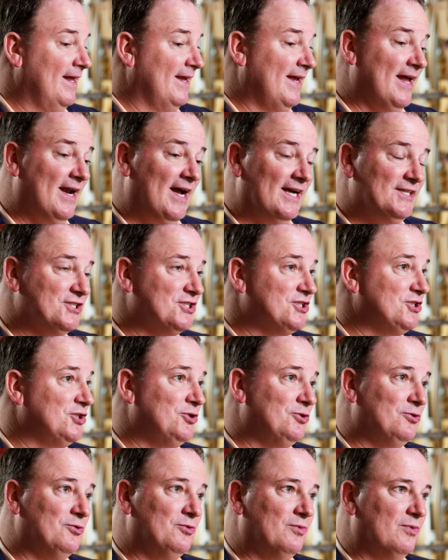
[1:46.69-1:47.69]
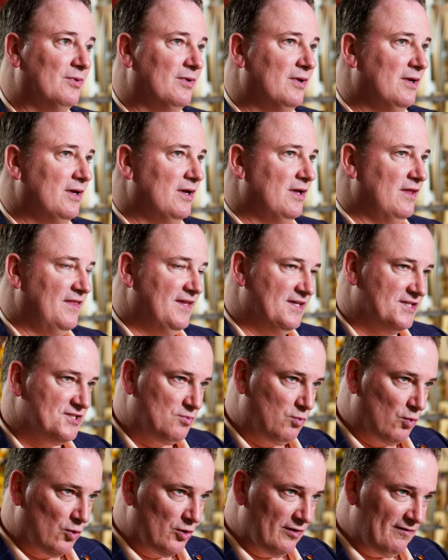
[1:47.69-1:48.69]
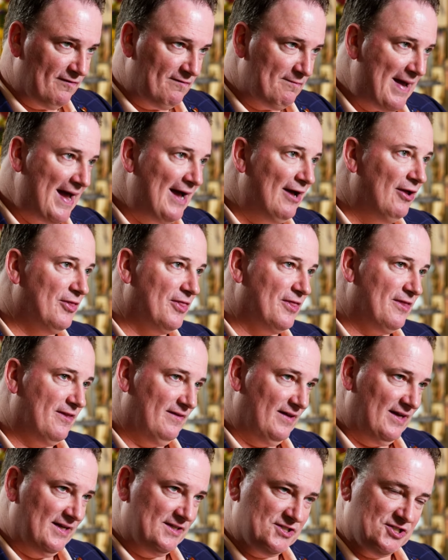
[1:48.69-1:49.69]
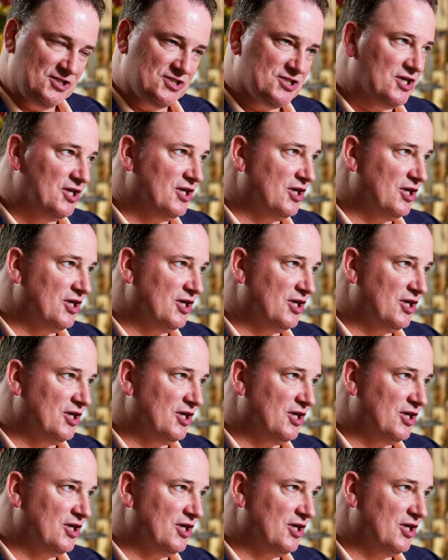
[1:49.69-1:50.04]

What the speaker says: And again, I just knew this word of mouth, it's just